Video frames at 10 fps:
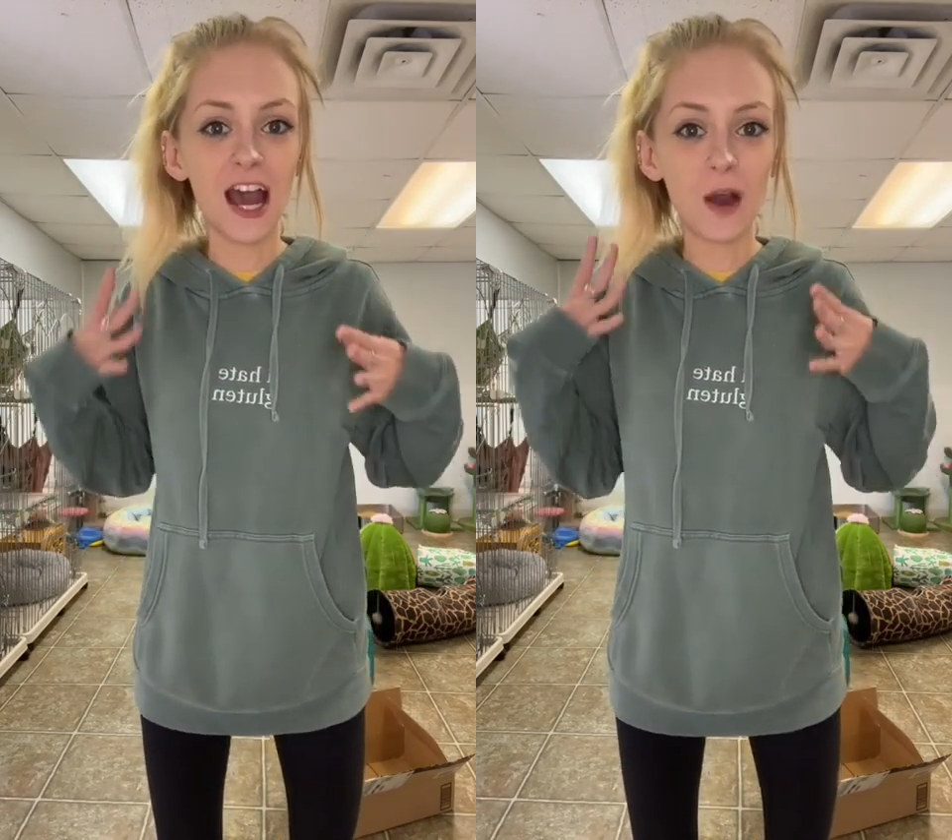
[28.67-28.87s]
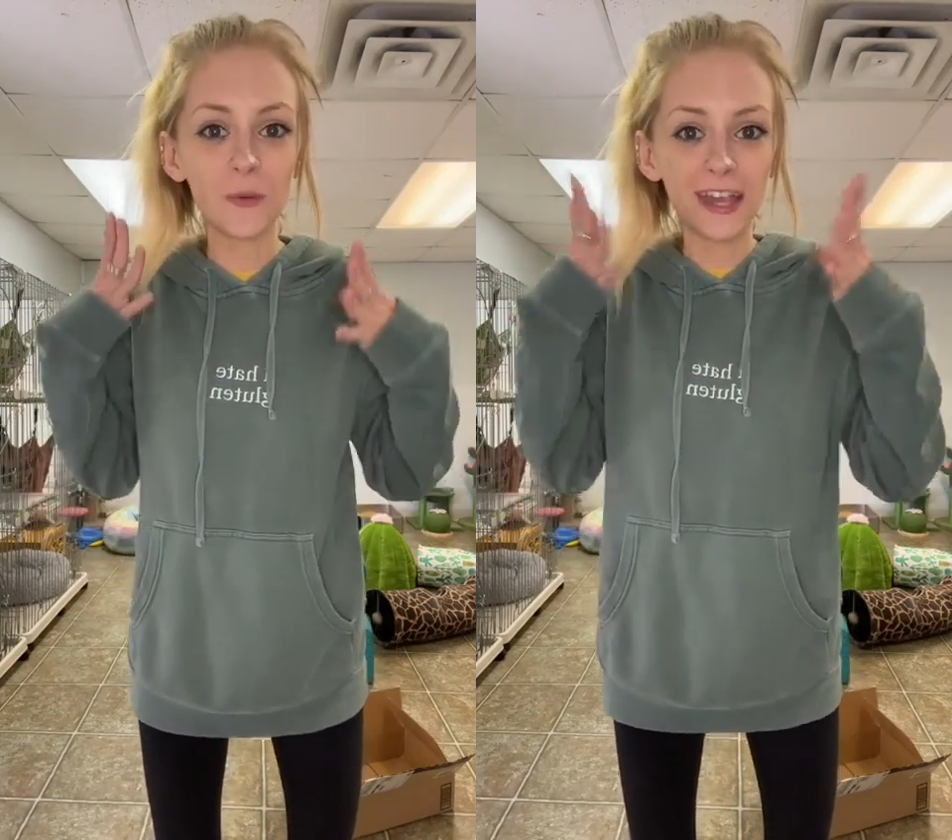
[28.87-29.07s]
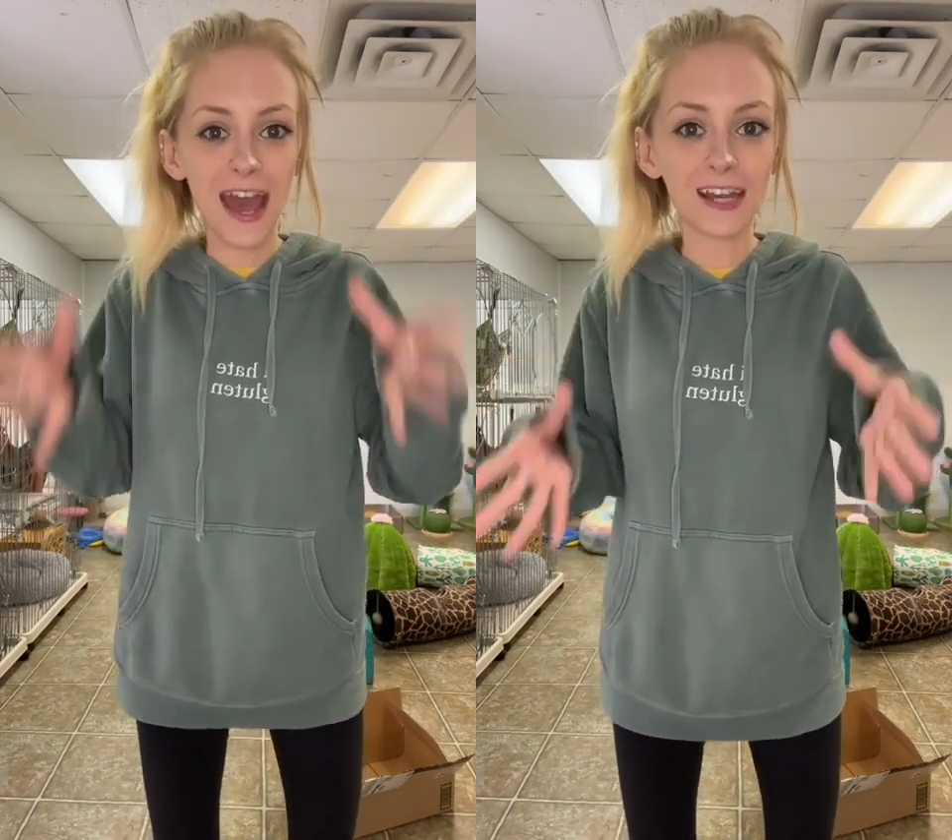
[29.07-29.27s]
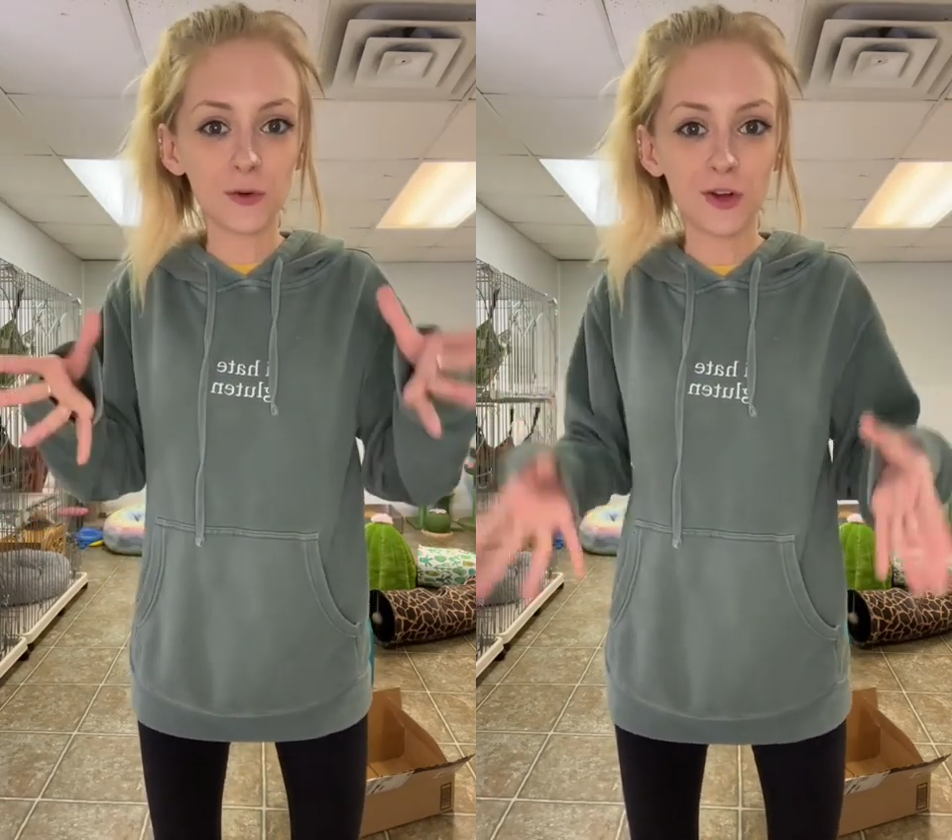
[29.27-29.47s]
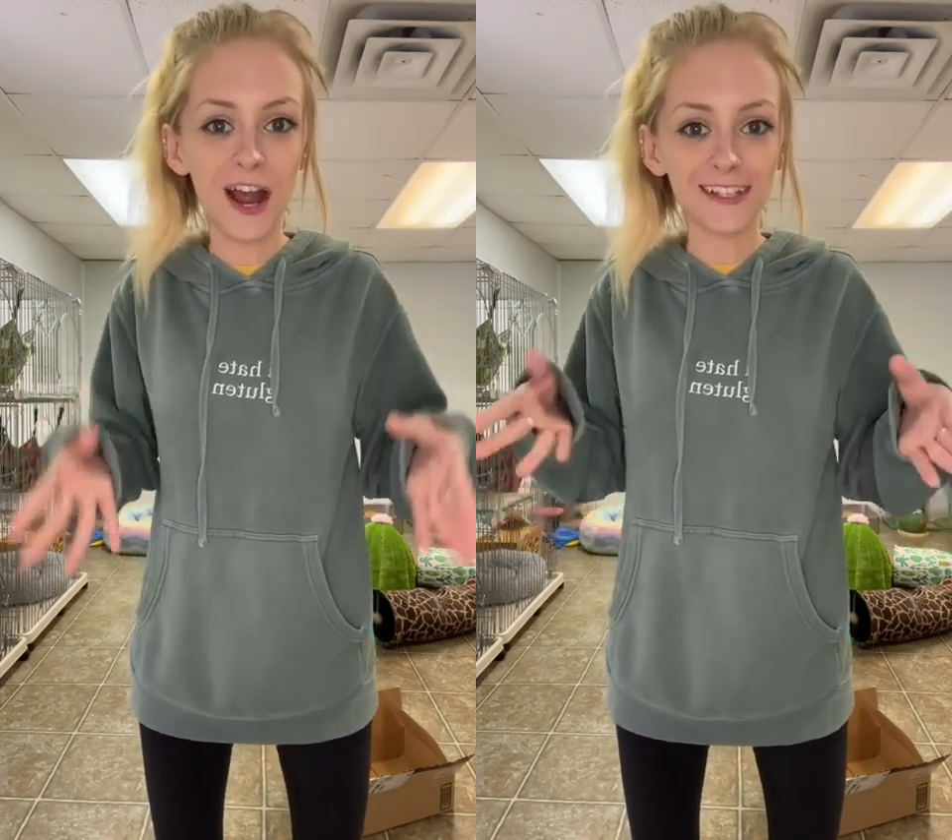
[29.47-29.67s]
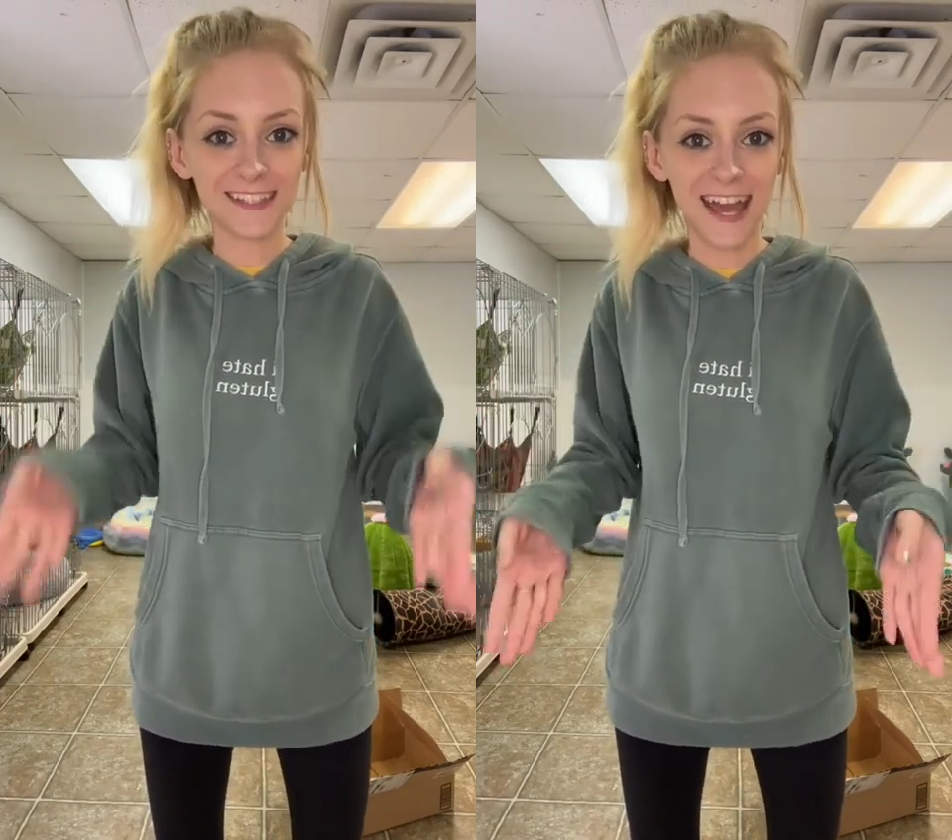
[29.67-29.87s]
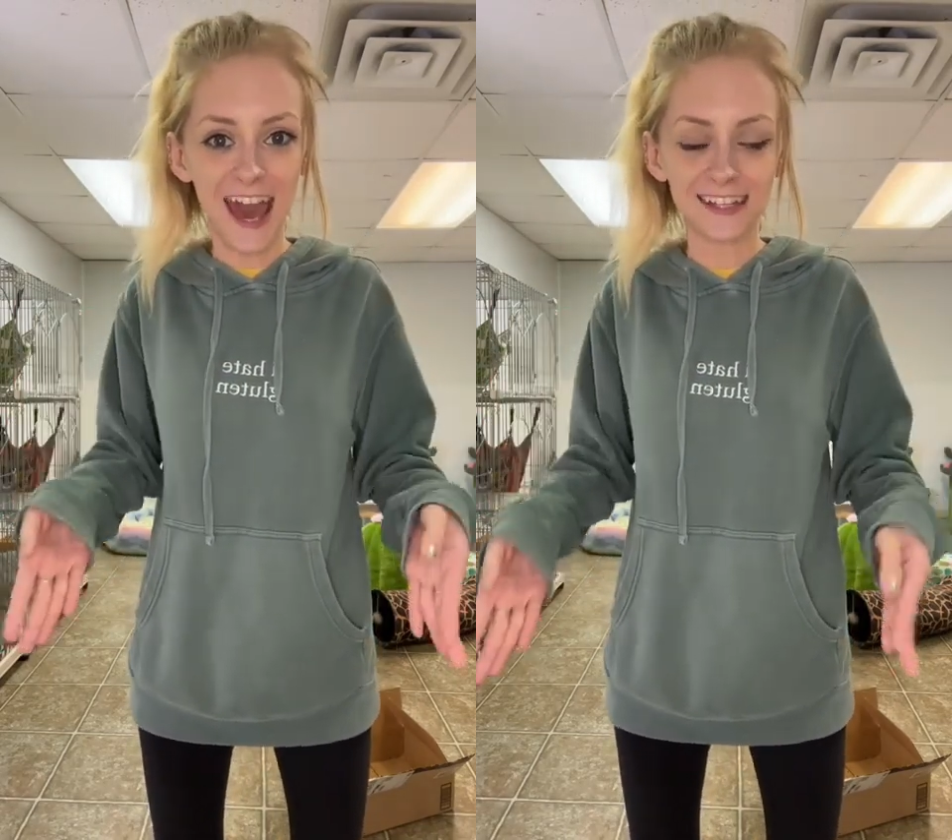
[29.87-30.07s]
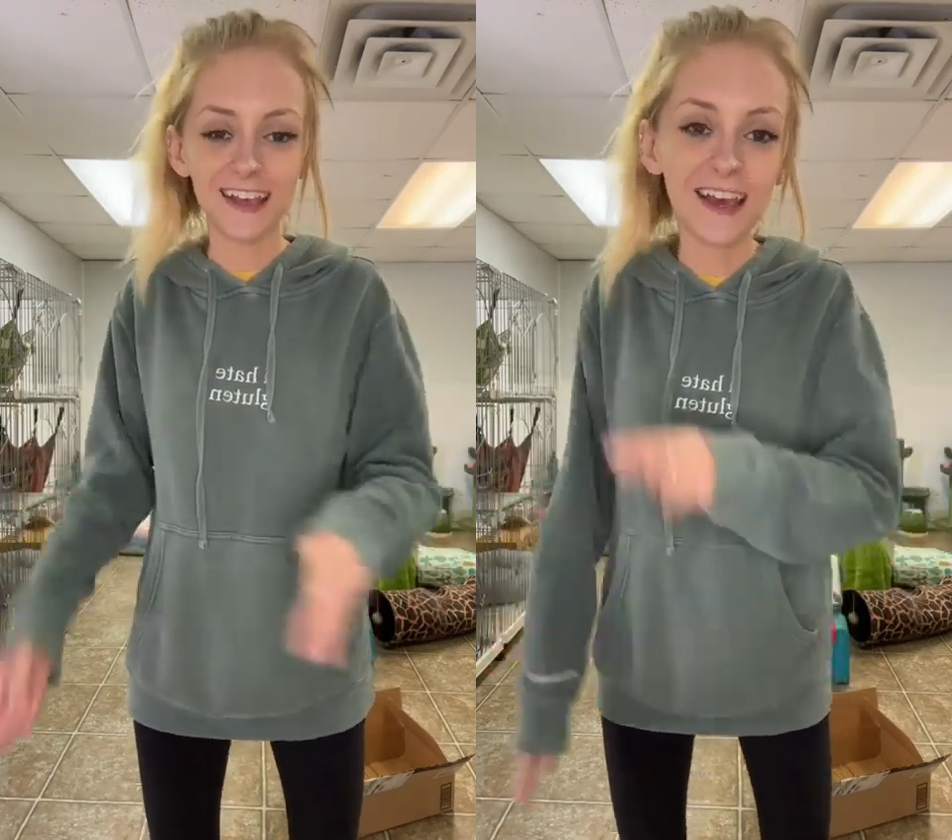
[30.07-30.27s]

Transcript: how we categorize cats.